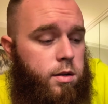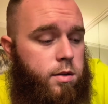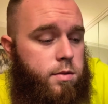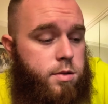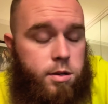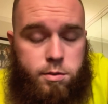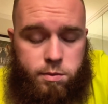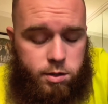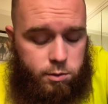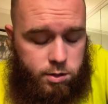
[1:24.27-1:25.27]
So
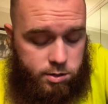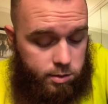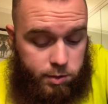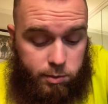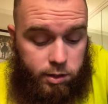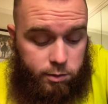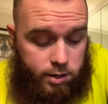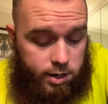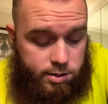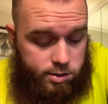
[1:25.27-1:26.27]
there was some people that were
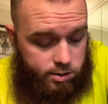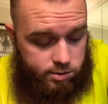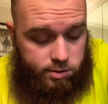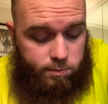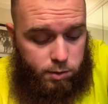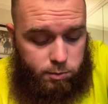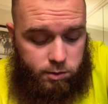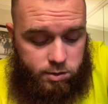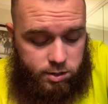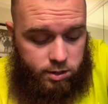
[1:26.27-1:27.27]
asking, and some people
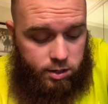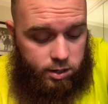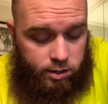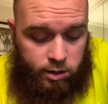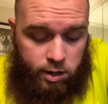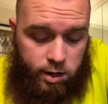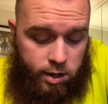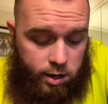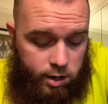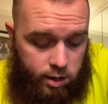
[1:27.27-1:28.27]
had said that,
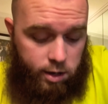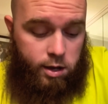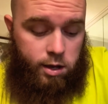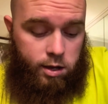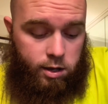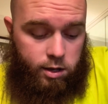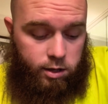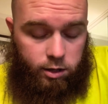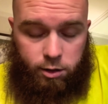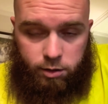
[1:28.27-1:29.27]

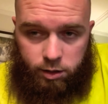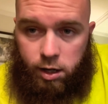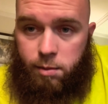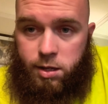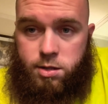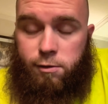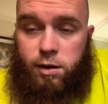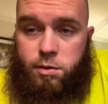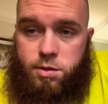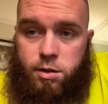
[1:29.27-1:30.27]
in the comments, if
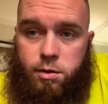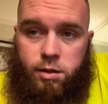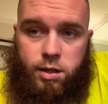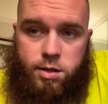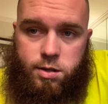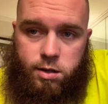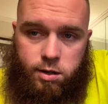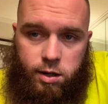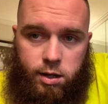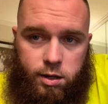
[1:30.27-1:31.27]
I was doing these
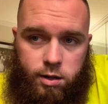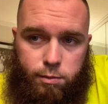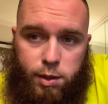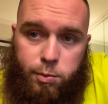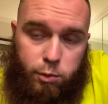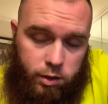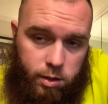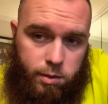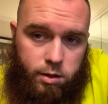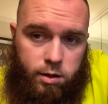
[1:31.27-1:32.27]
and people were
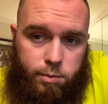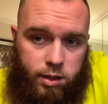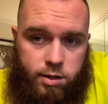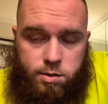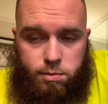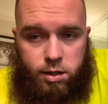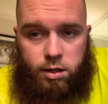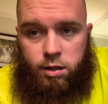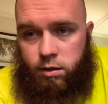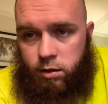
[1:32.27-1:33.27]
coming on because of
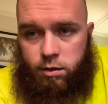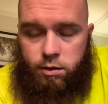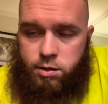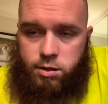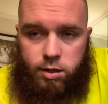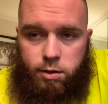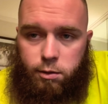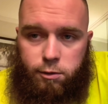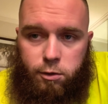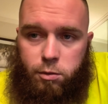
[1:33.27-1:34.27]
me, I should get a
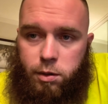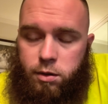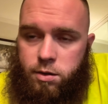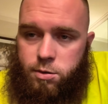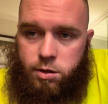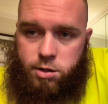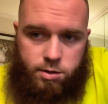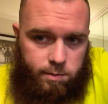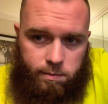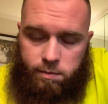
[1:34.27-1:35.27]
referral bonus, which,
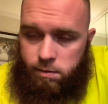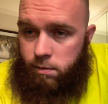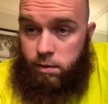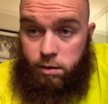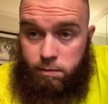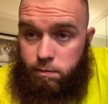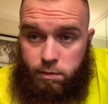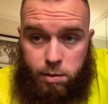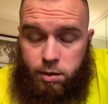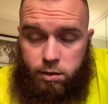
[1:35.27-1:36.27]

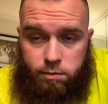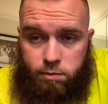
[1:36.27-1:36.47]
I mean,